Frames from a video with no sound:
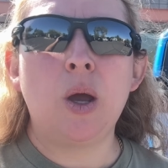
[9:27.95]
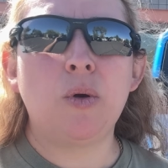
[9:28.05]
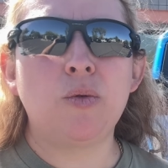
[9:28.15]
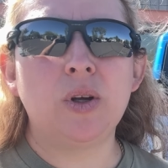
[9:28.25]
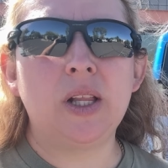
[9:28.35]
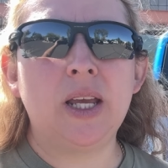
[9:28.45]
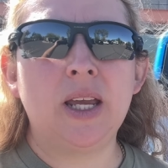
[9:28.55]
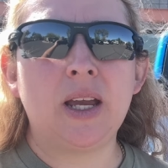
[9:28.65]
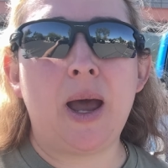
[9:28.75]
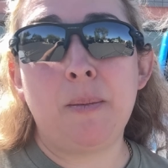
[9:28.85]
I
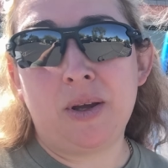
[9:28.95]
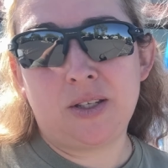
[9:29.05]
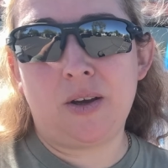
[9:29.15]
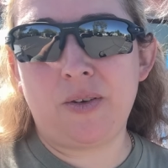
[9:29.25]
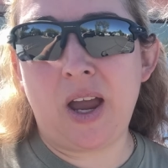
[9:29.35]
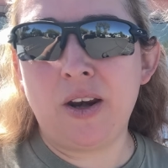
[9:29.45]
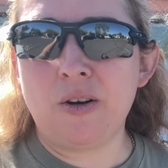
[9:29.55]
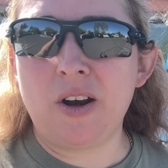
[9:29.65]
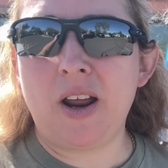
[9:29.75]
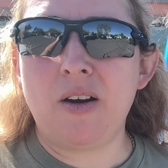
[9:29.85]

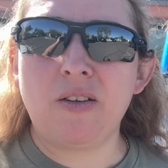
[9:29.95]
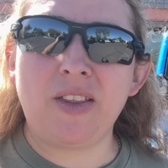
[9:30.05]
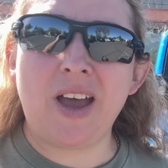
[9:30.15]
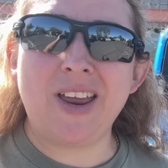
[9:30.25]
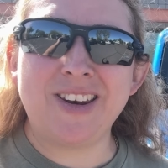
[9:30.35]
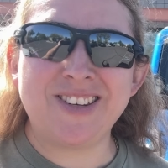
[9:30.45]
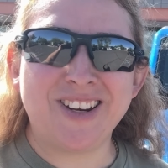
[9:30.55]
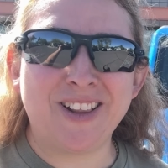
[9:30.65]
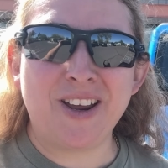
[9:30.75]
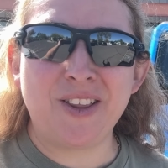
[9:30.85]
nerded out on that and did
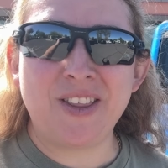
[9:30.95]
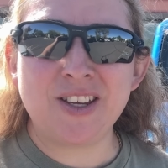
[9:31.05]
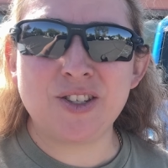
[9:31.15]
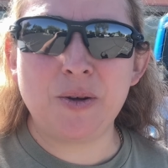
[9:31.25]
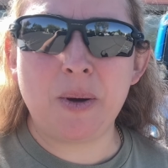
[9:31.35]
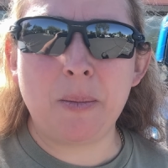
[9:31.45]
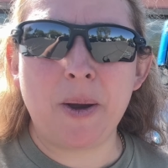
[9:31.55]
a lot of things to it.